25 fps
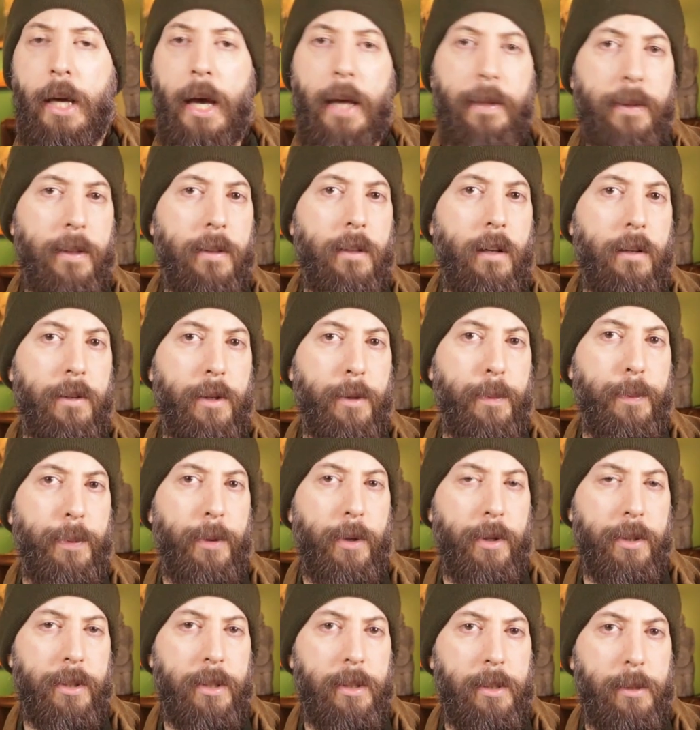At another
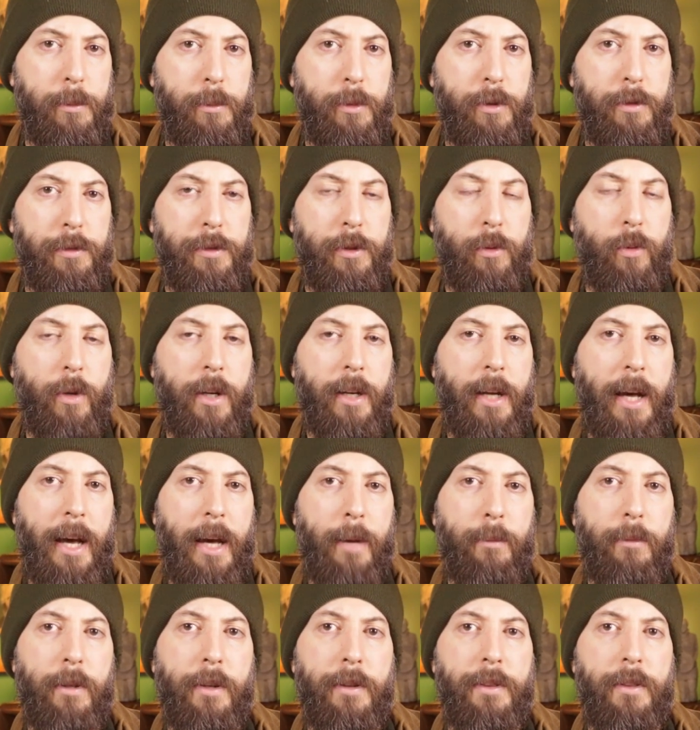point in the movie, when
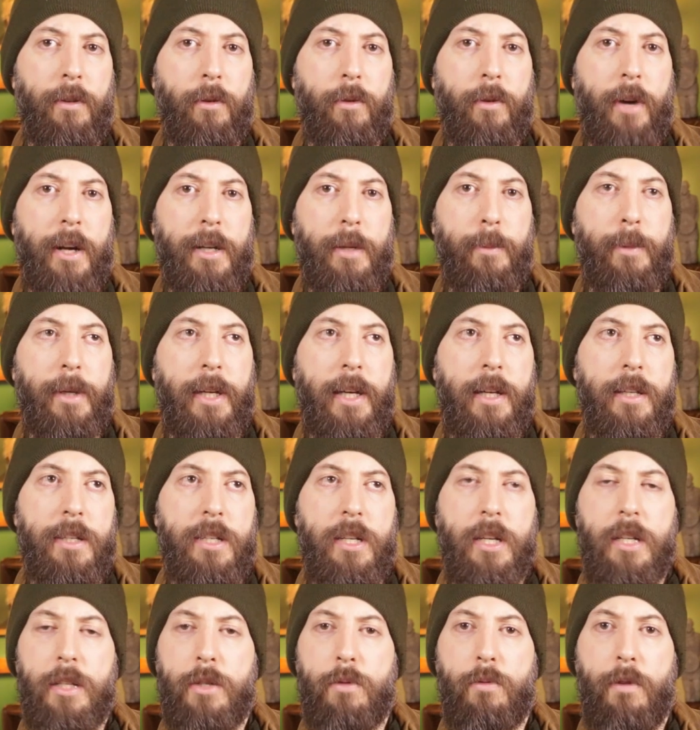Hamlet already
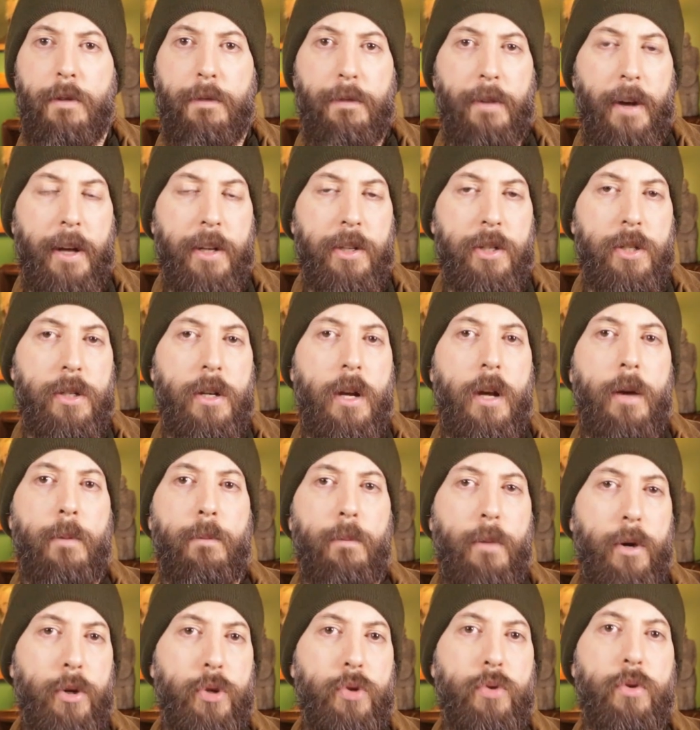begins his revenge,
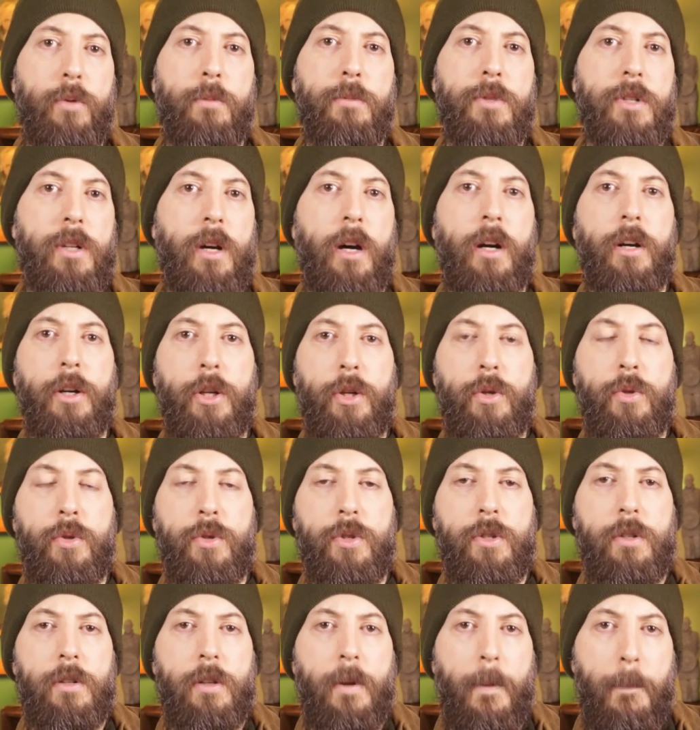mushrooms are
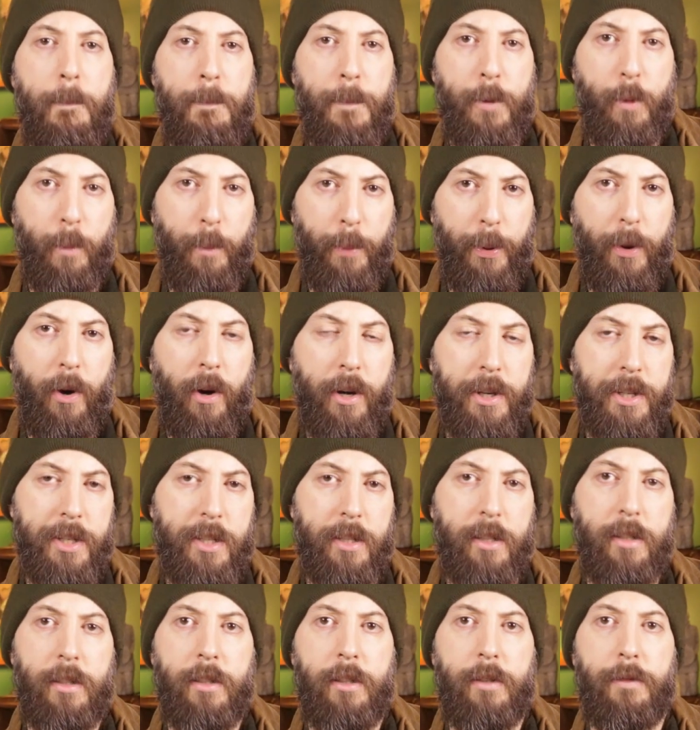used to
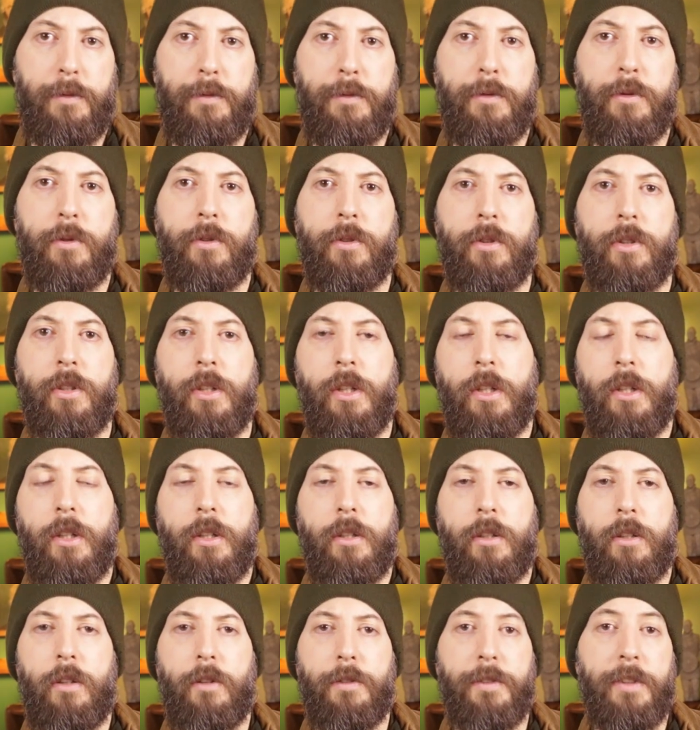poison the food
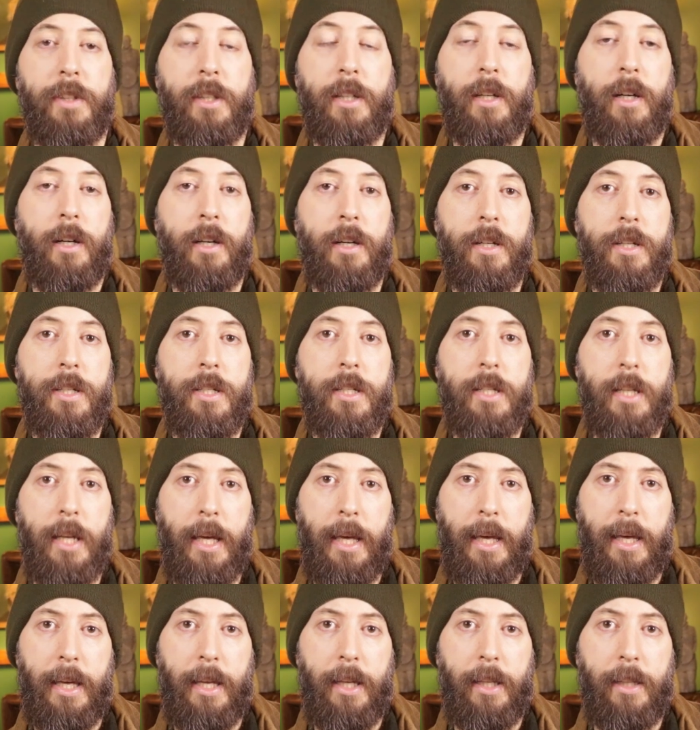of the guards
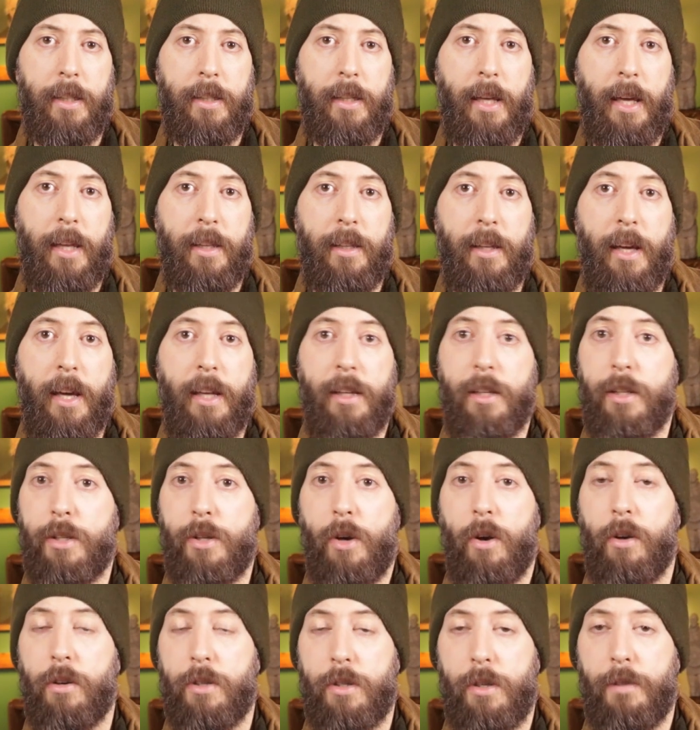and
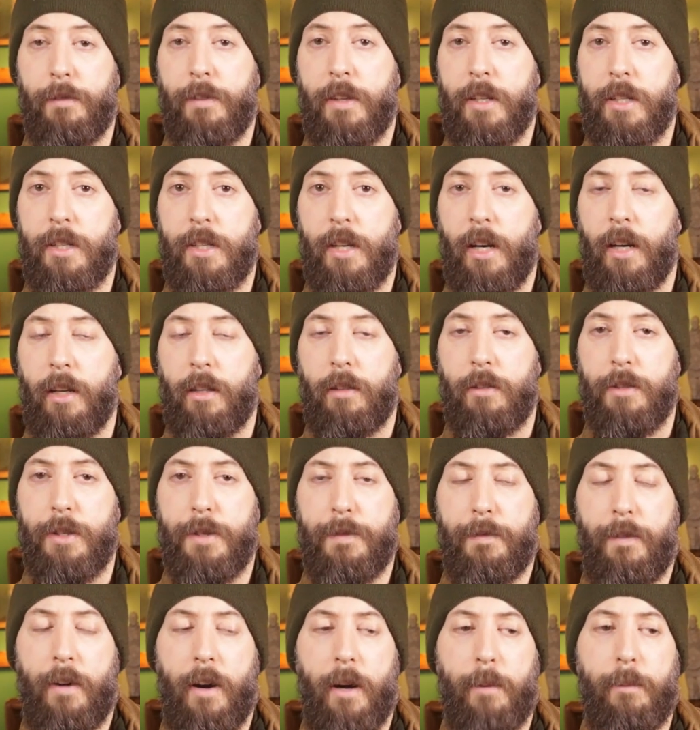dogs of his
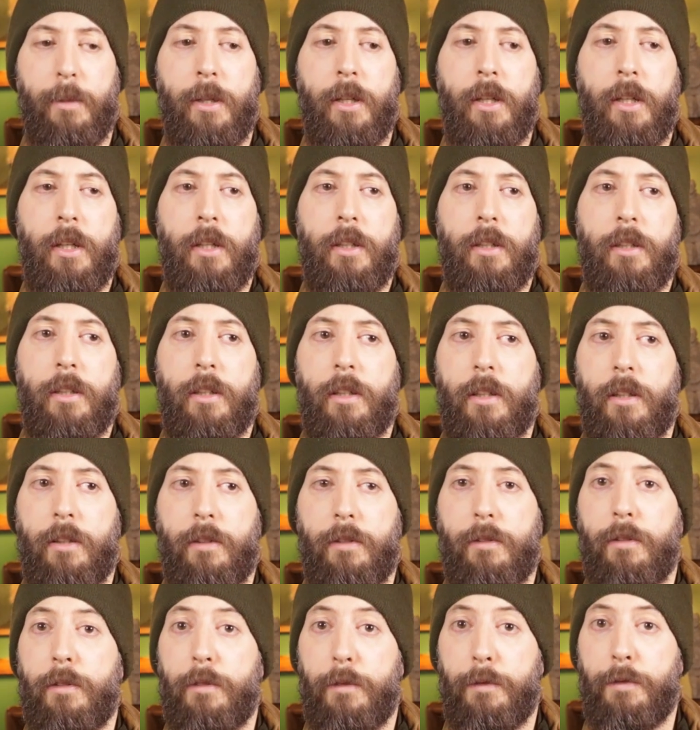uncle's farm,
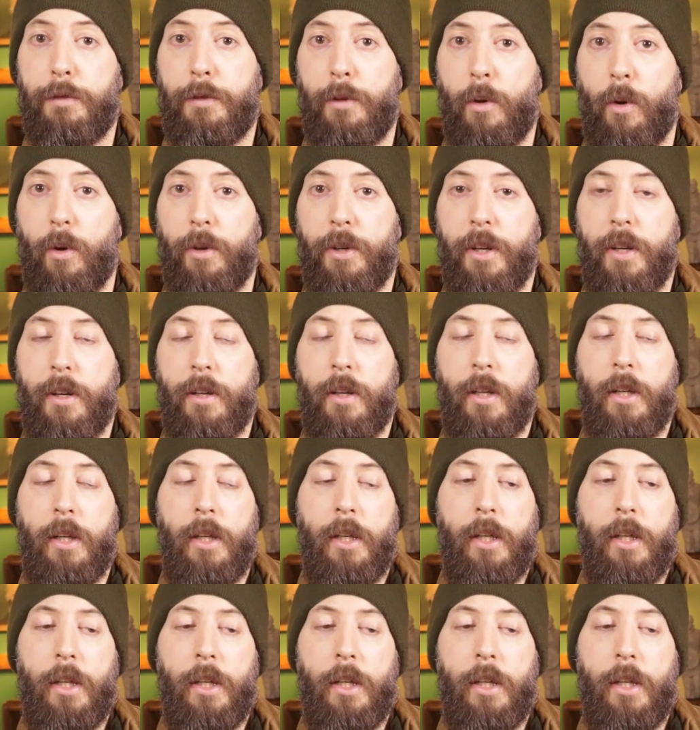Þórir.